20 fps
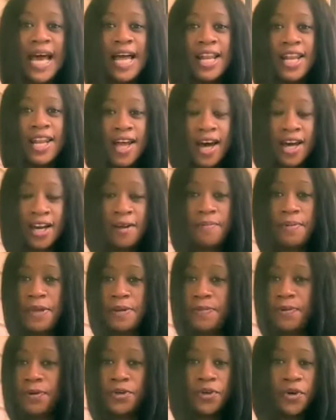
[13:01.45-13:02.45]
A lot of
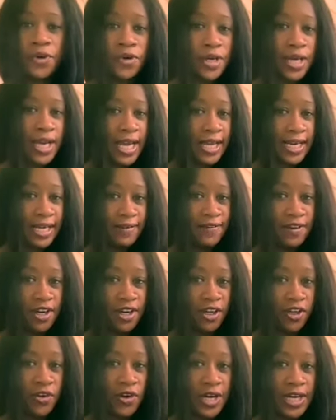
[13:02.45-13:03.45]
people don't like living
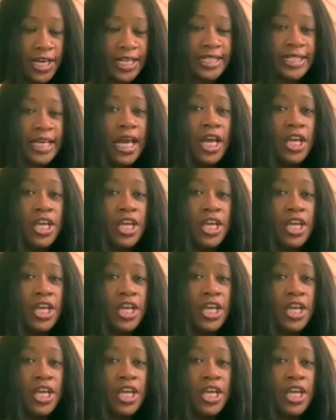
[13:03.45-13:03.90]
on credit.